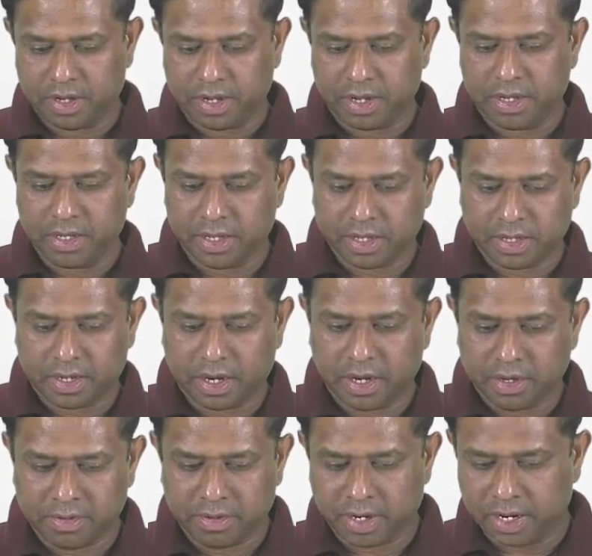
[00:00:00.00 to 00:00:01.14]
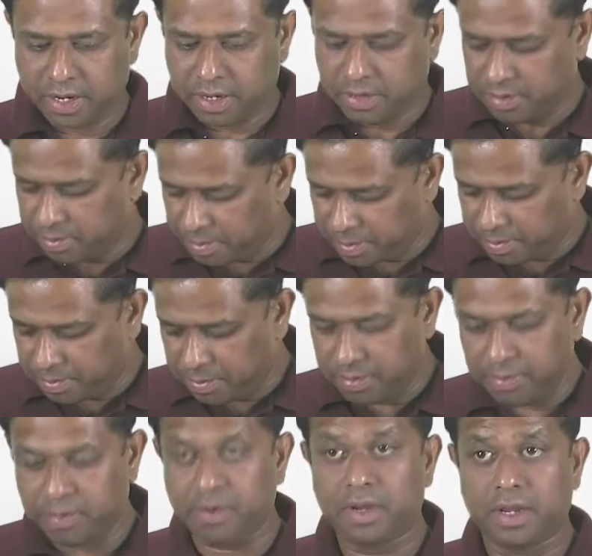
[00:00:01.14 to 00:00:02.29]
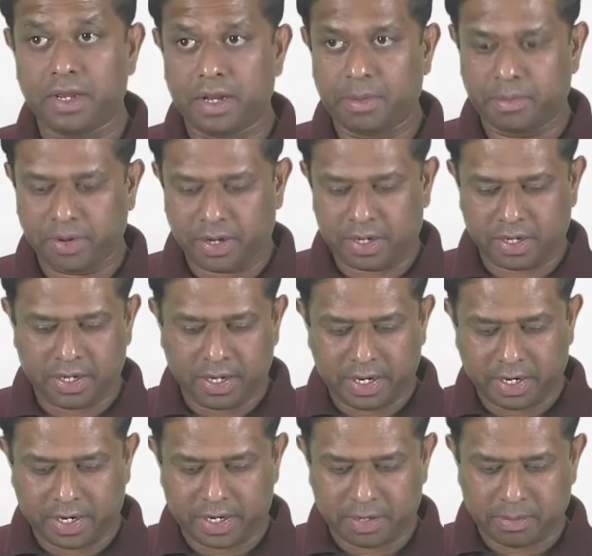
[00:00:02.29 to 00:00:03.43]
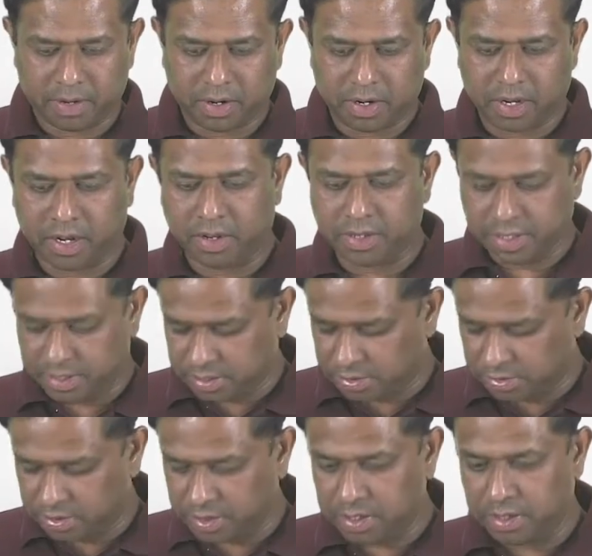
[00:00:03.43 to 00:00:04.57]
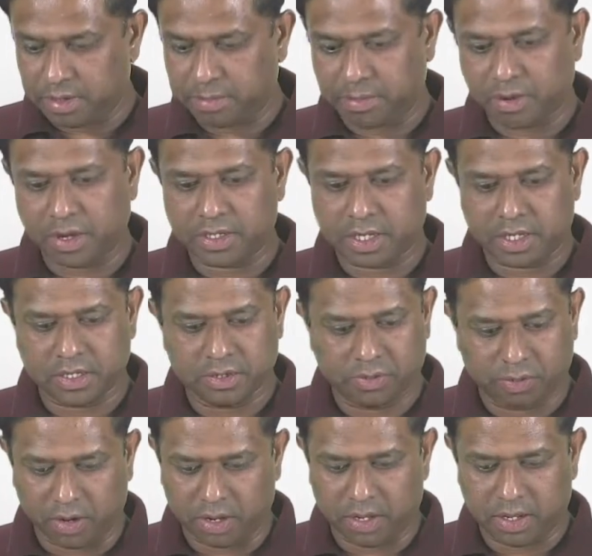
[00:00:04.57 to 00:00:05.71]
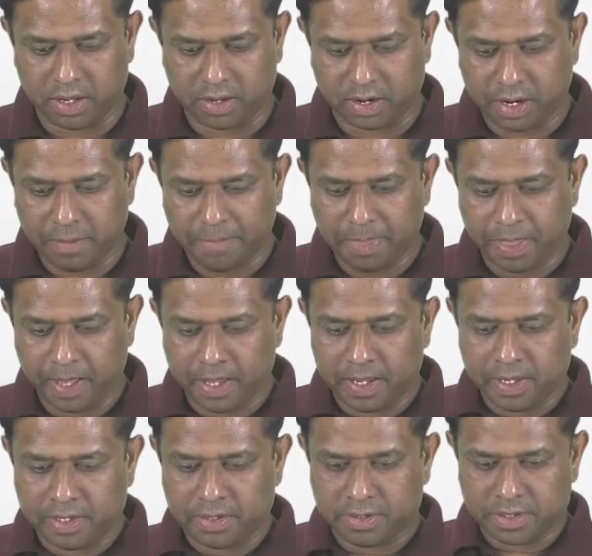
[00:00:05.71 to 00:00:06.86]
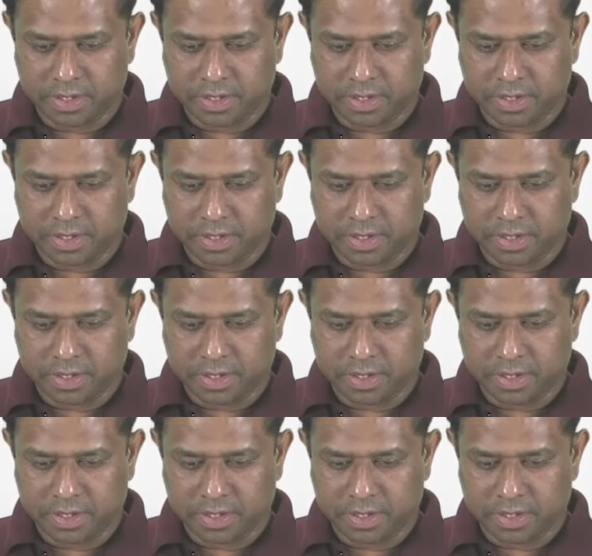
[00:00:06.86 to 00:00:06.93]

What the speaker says: and then try to get into a little bit more elaborated detail about how this whole process work, right? So